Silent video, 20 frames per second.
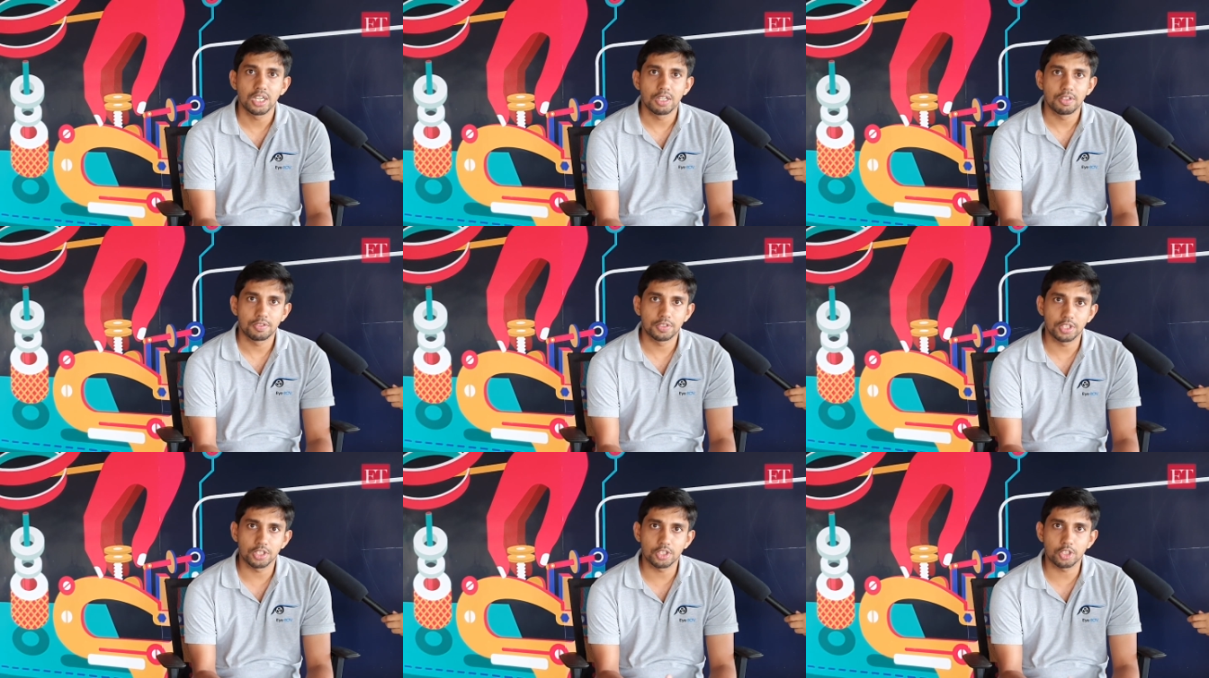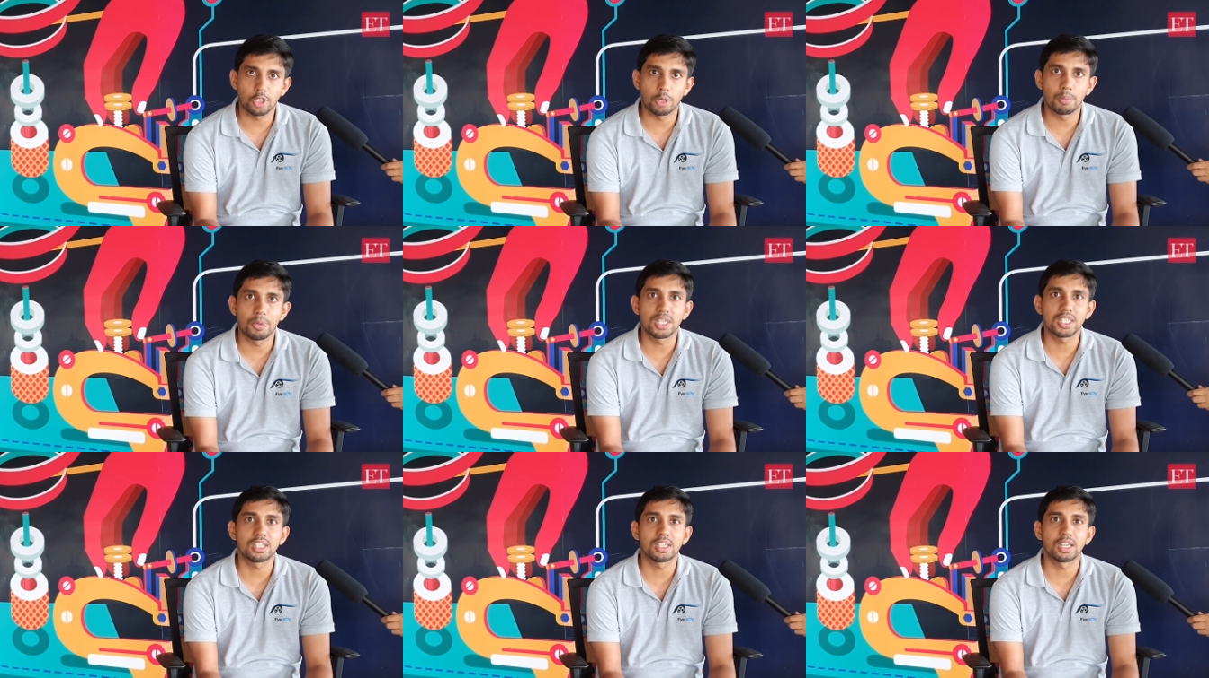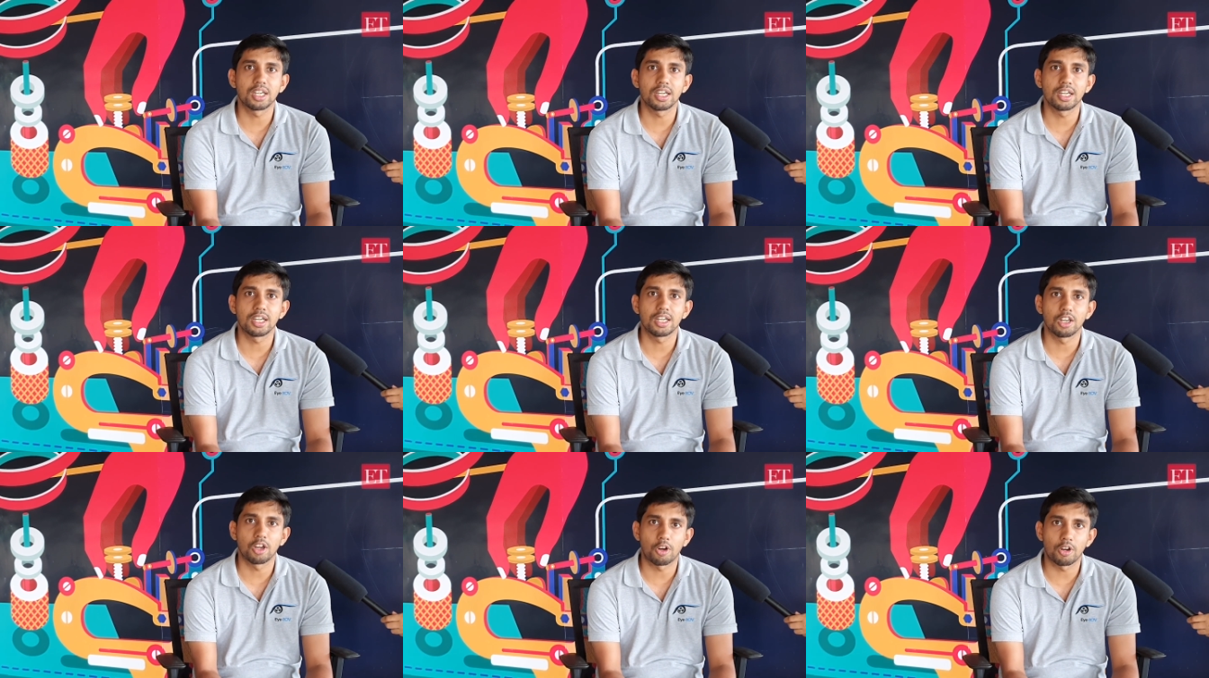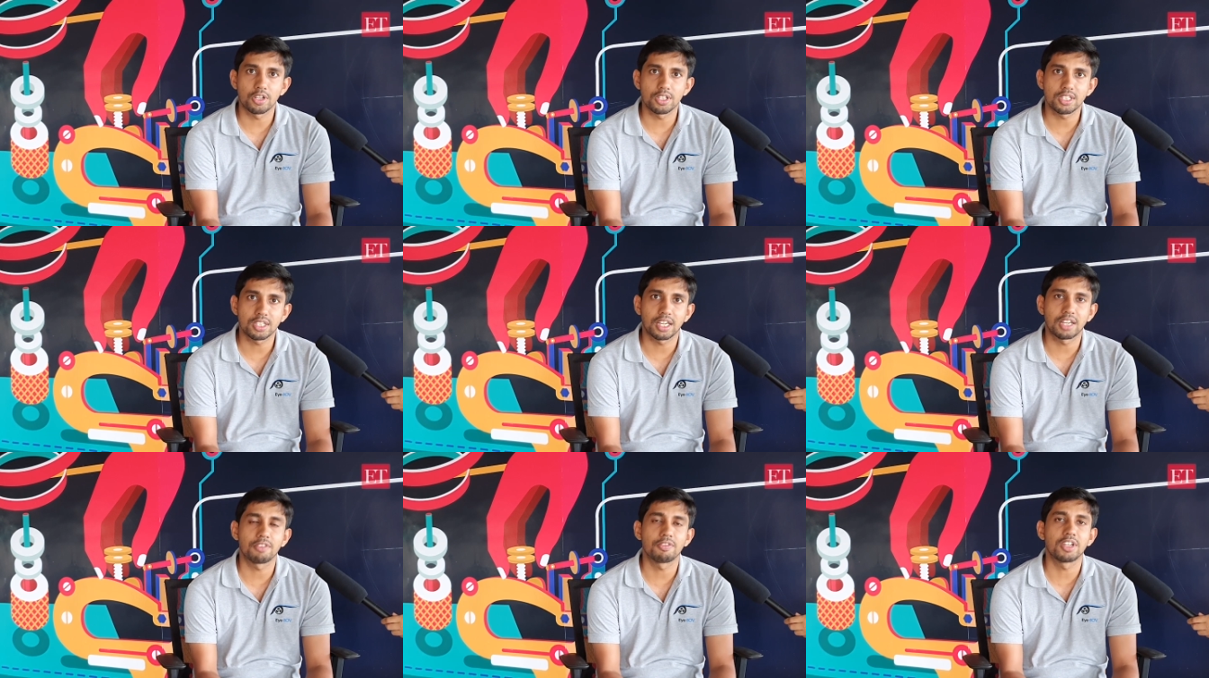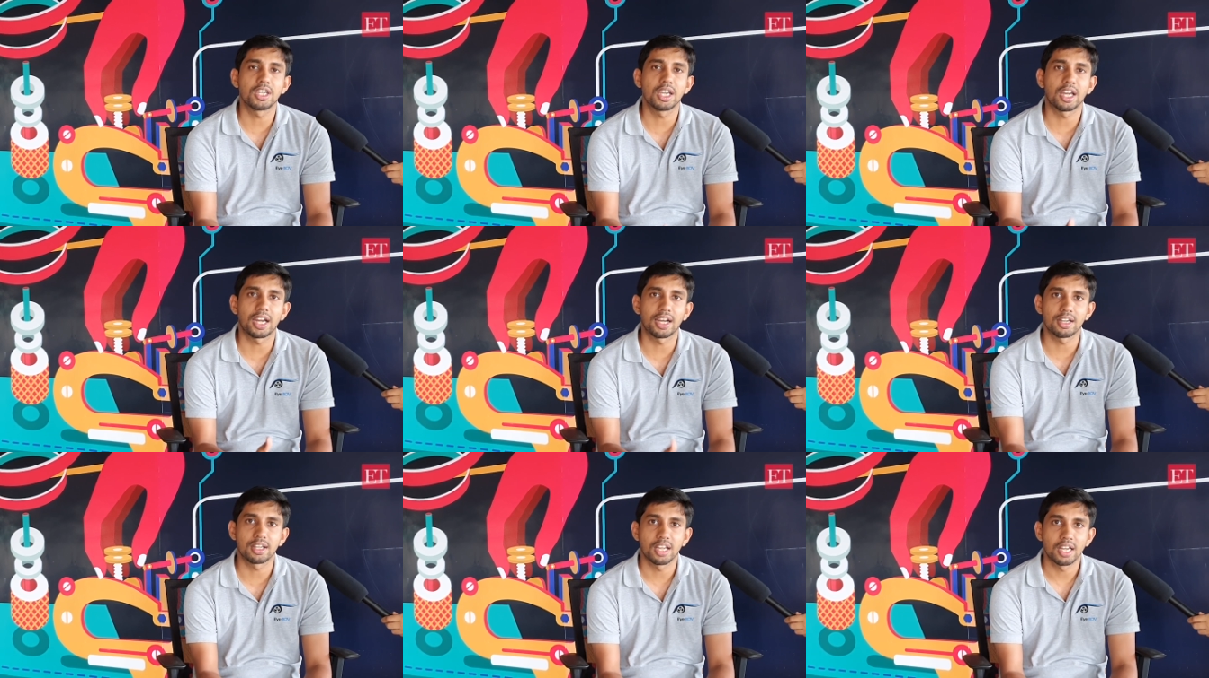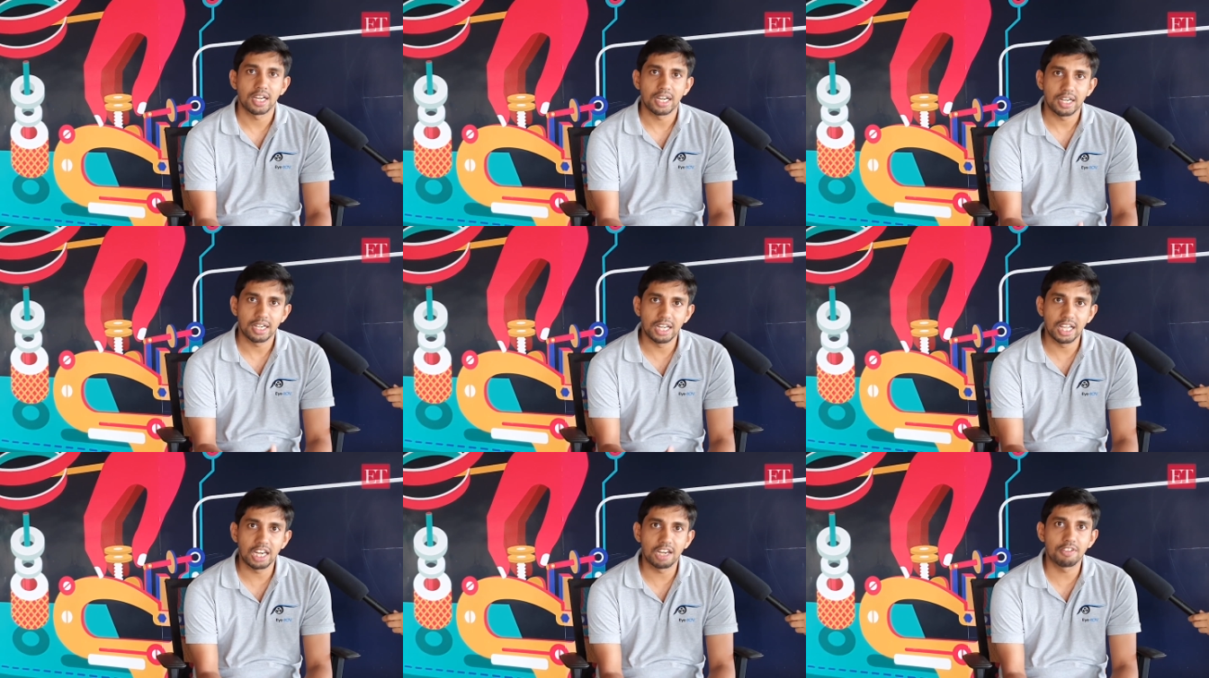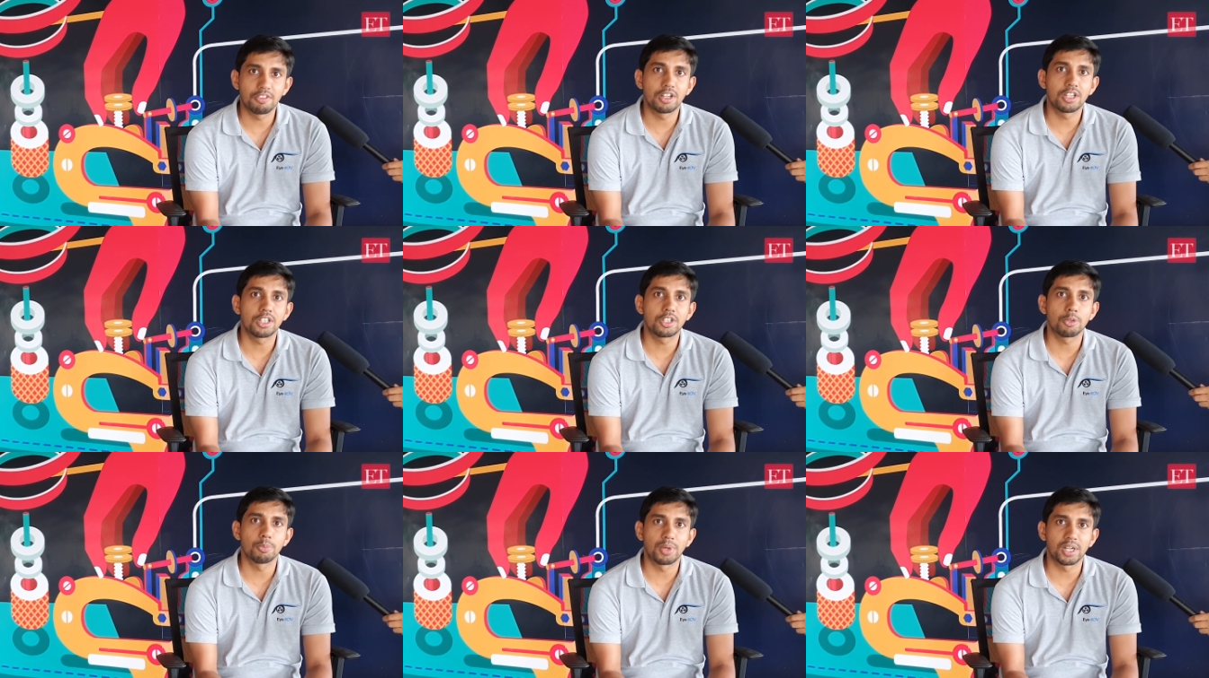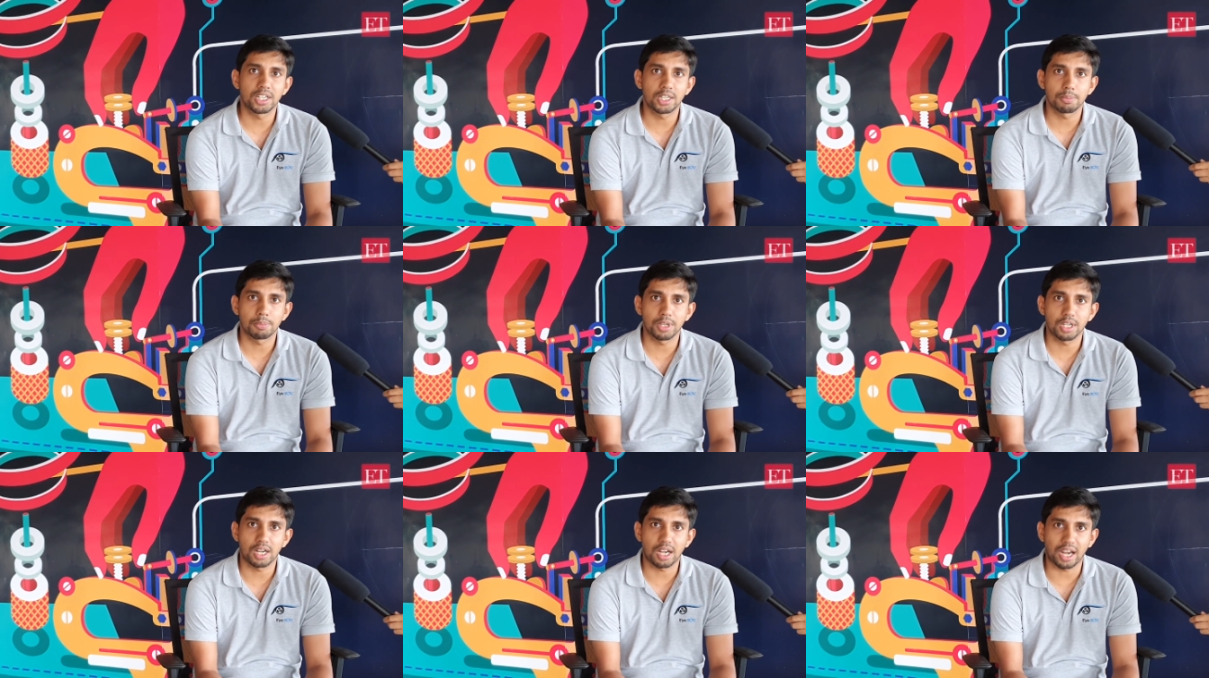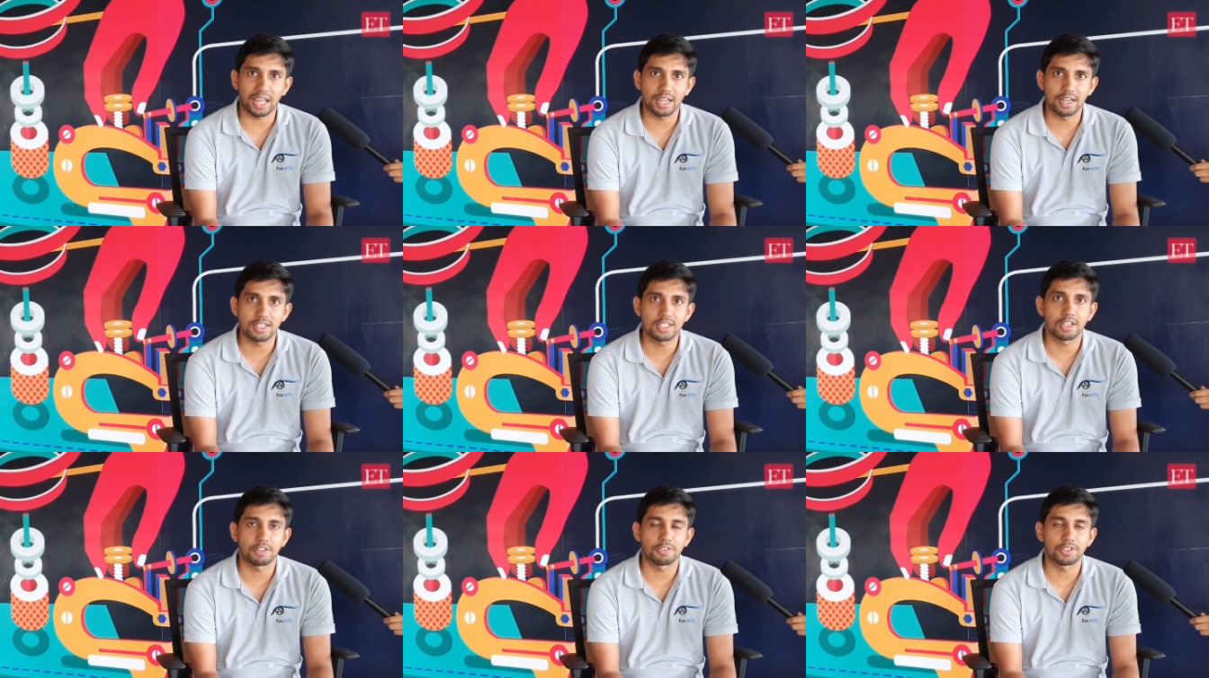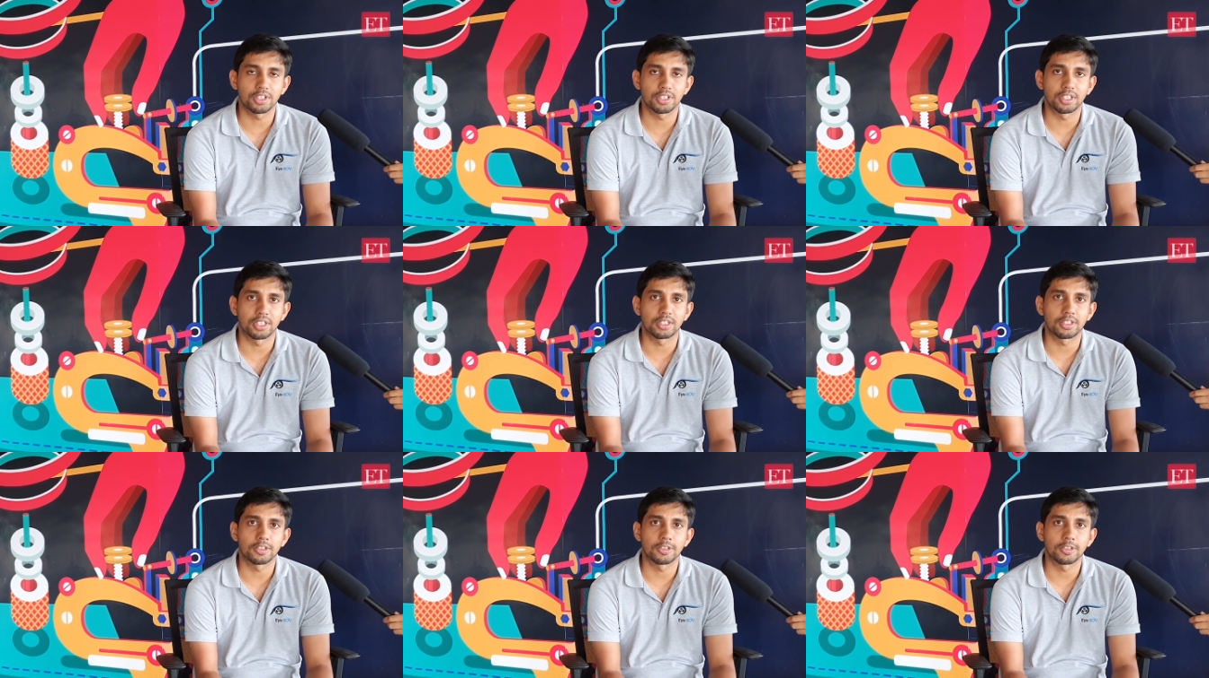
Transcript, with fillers: which was commercially launched and we had delivered to multiple clients after that.